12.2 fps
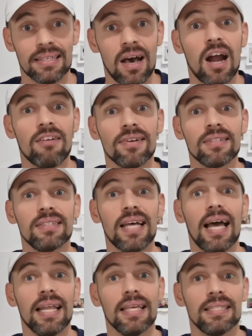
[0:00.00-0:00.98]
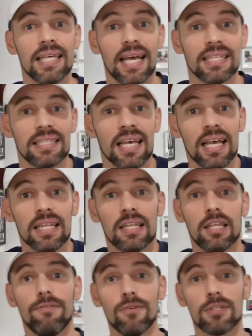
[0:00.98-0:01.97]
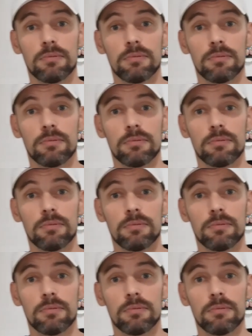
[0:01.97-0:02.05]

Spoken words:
Harvard study says that if you